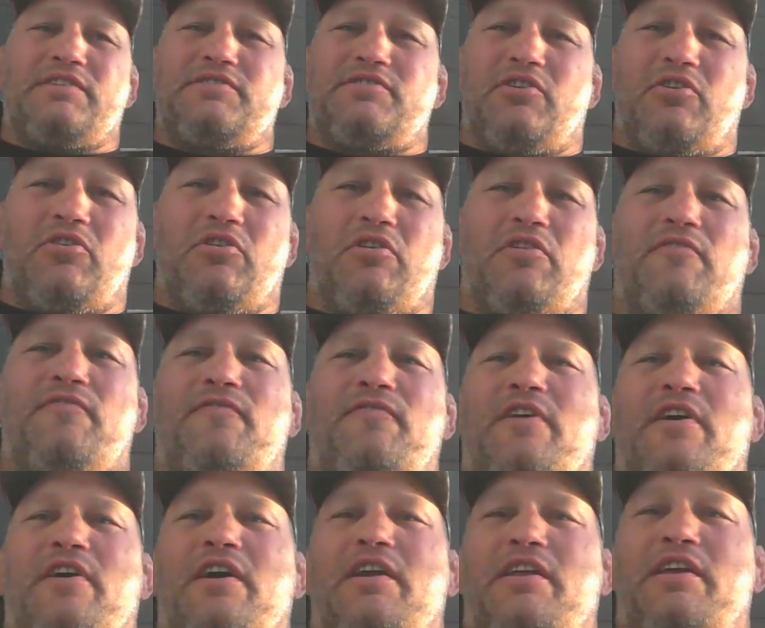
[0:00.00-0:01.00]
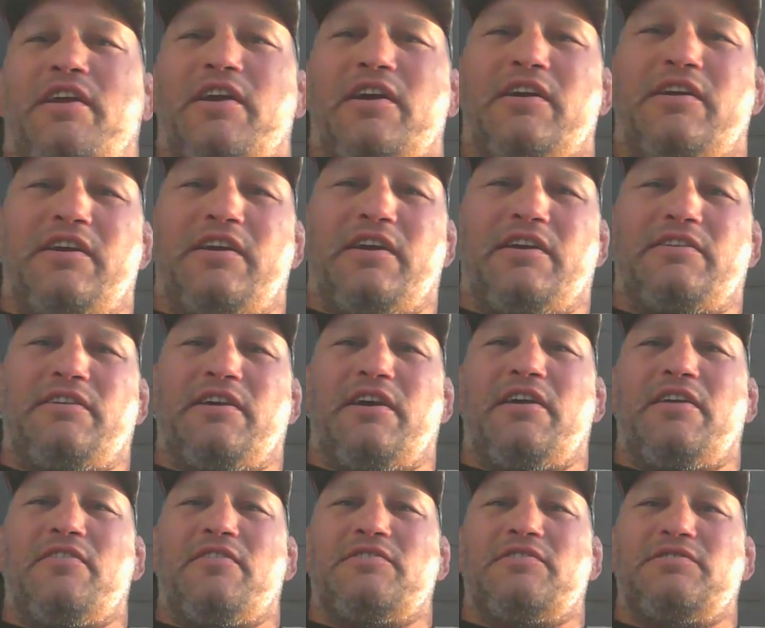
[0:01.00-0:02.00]
started a fight. He got kicked
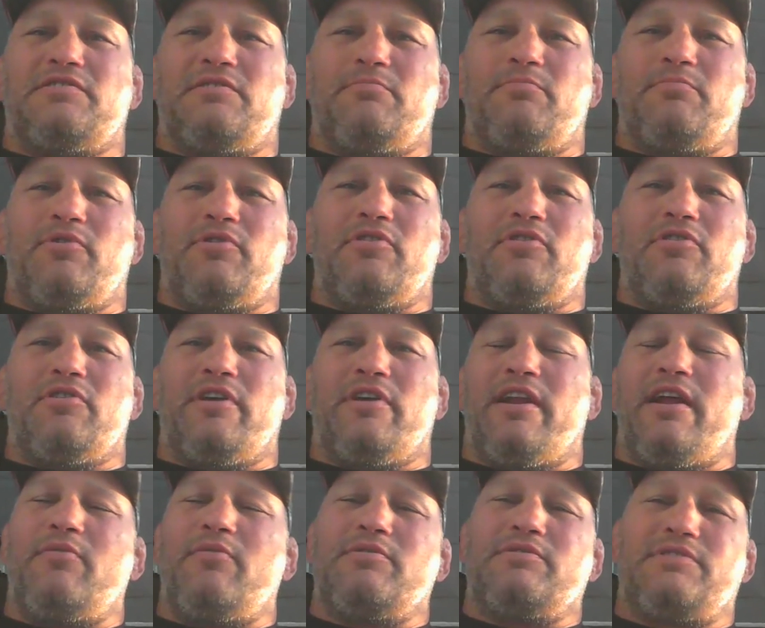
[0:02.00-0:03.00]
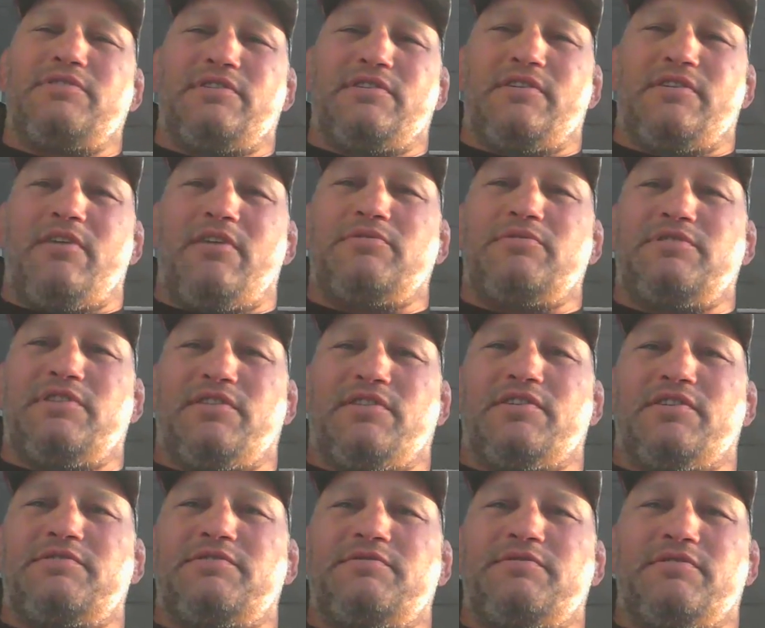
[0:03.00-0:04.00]
out of this little bar, and I was in
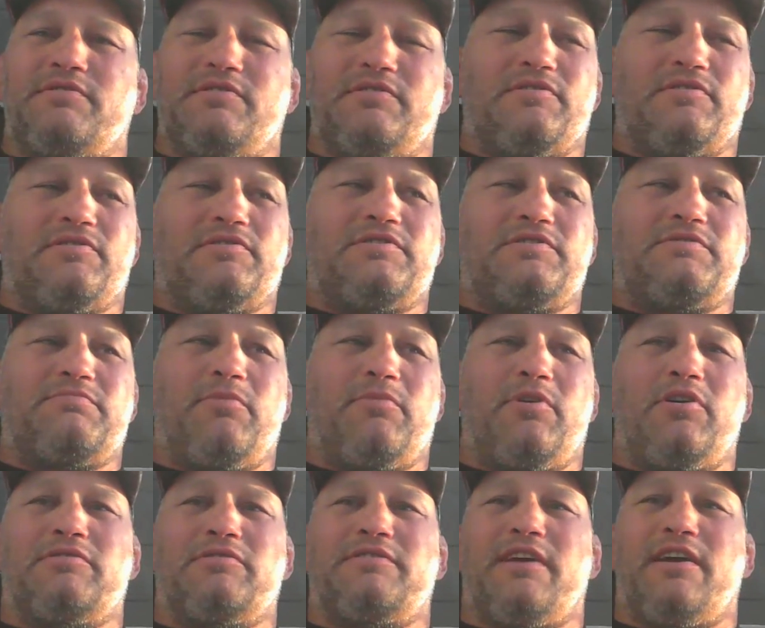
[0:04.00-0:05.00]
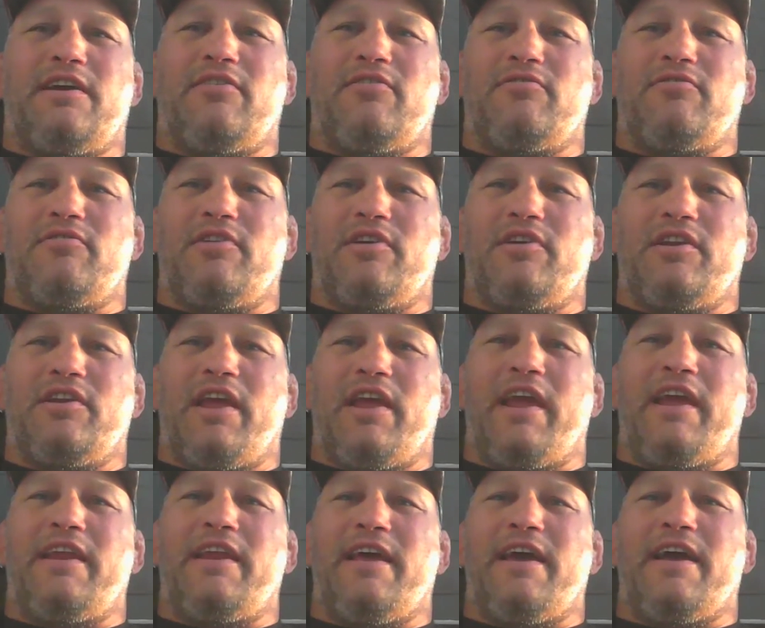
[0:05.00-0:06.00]
this small town in
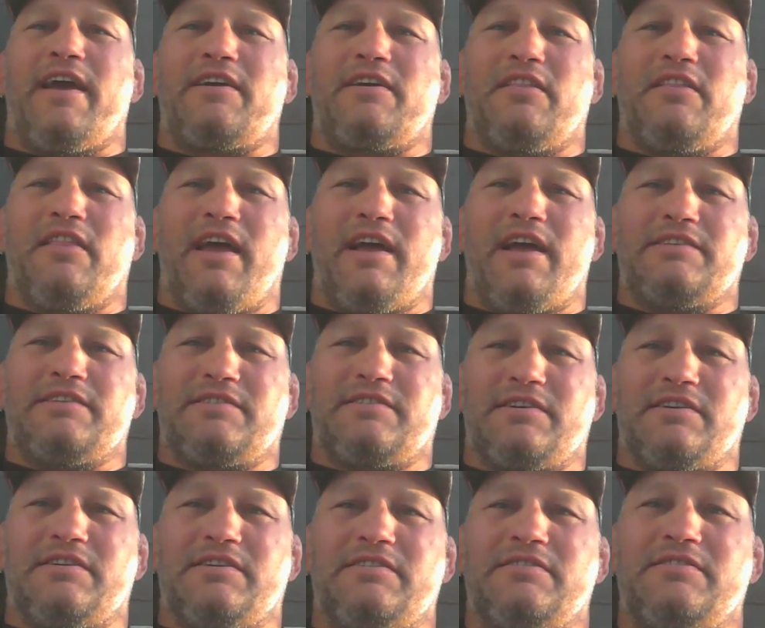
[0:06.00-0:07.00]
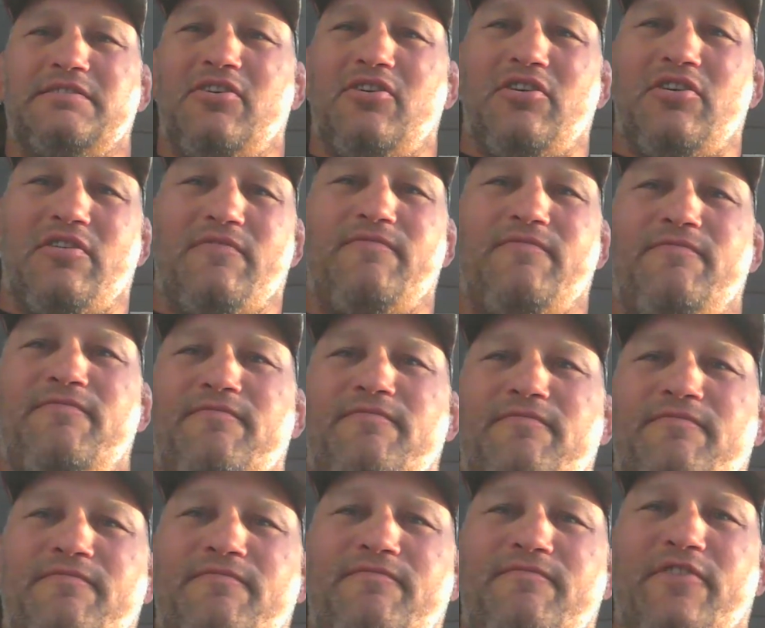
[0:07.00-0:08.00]
Adak, Alaska, on a
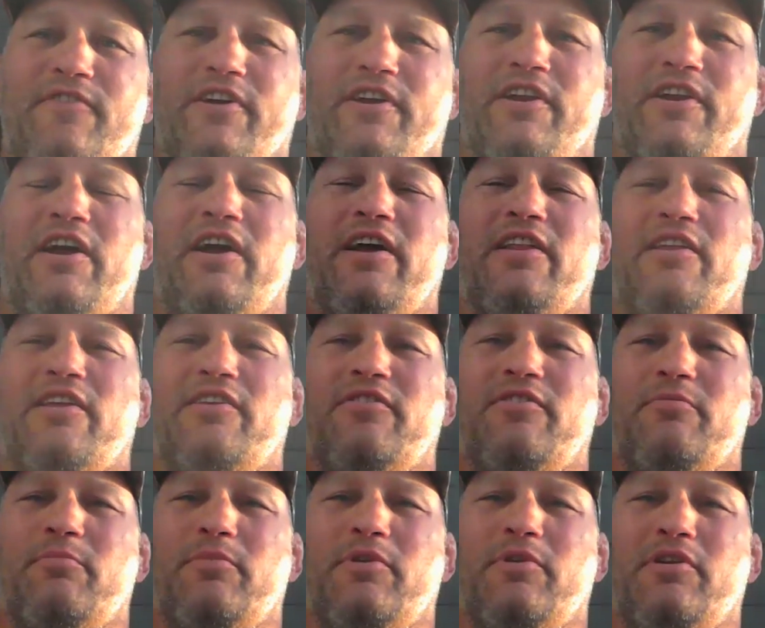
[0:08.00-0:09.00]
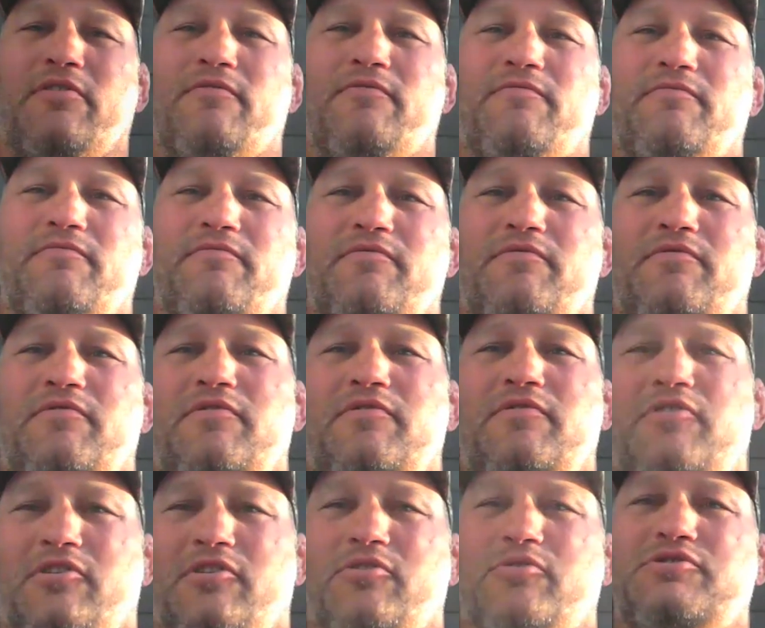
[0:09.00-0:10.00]
friggin' island in the middle of
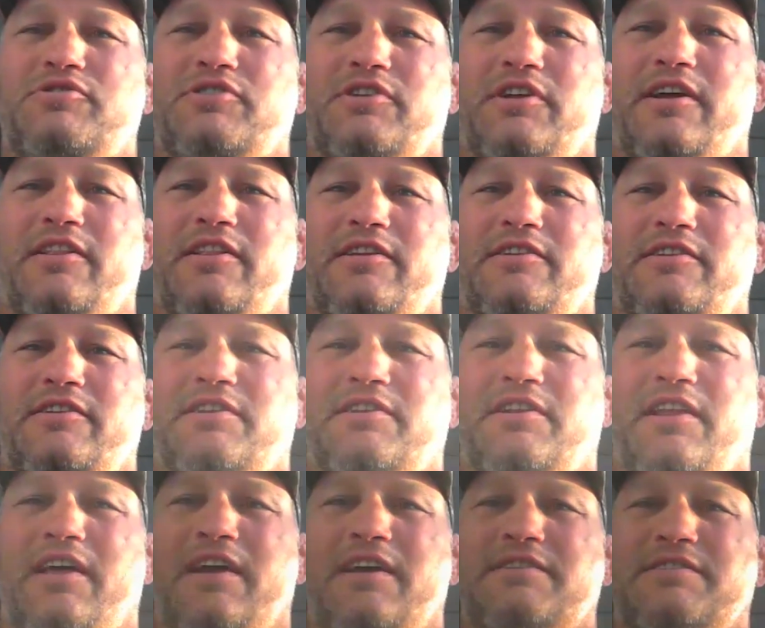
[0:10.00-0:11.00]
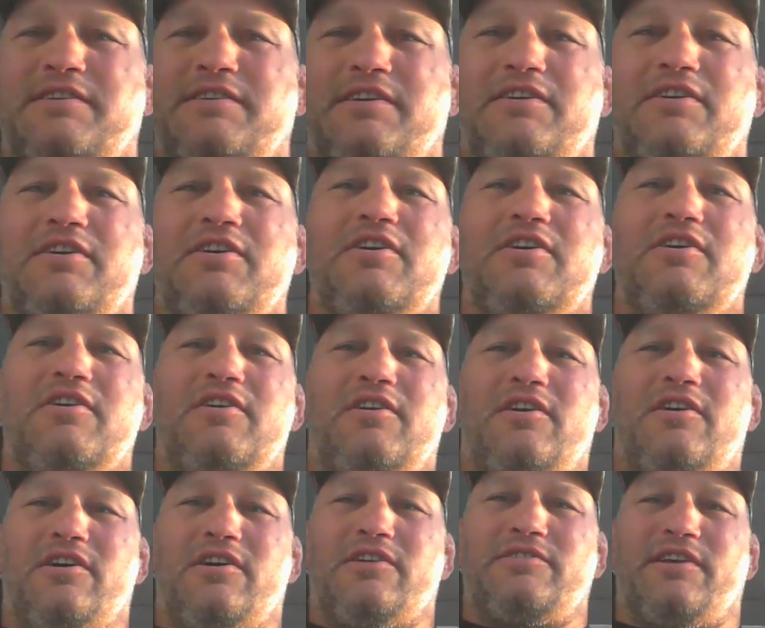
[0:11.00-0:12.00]
the Aleutian Islands in Alaska,
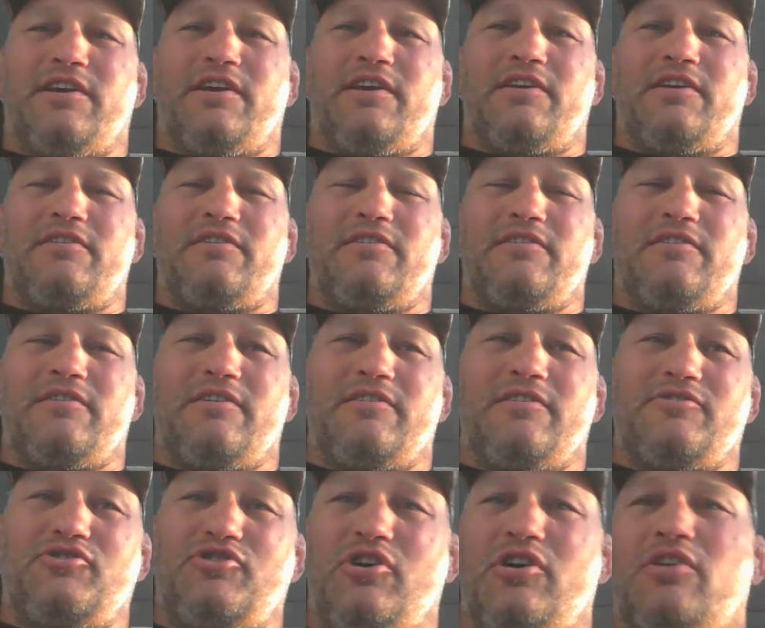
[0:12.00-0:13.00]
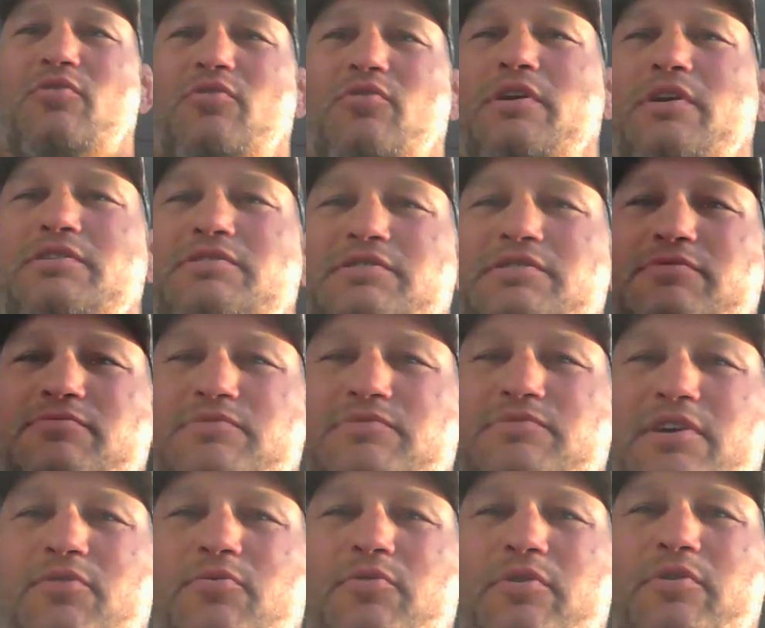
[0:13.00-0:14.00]
hunting. Chuck Wicks
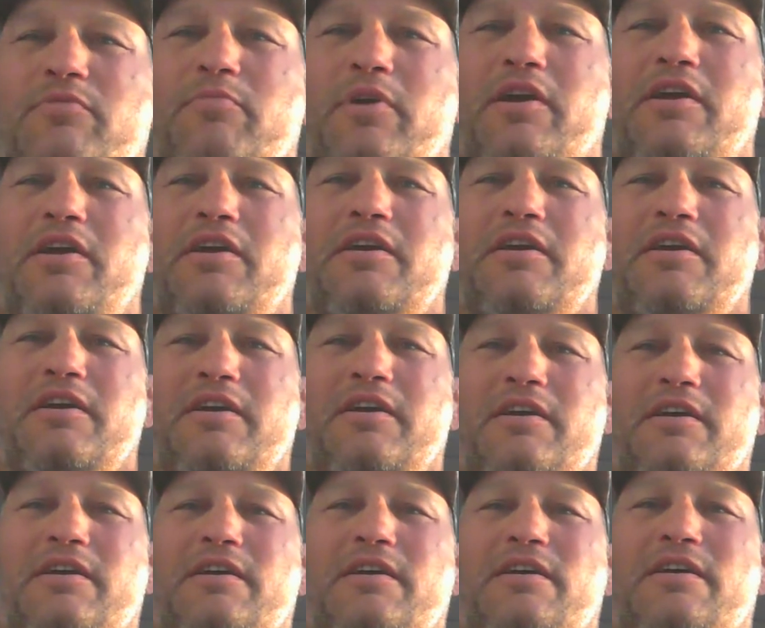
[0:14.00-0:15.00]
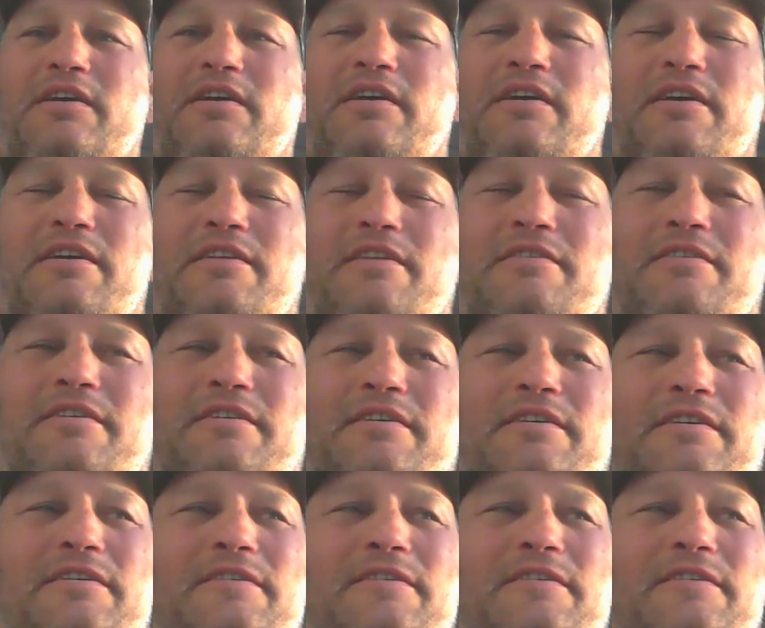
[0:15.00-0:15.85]
was there with me, and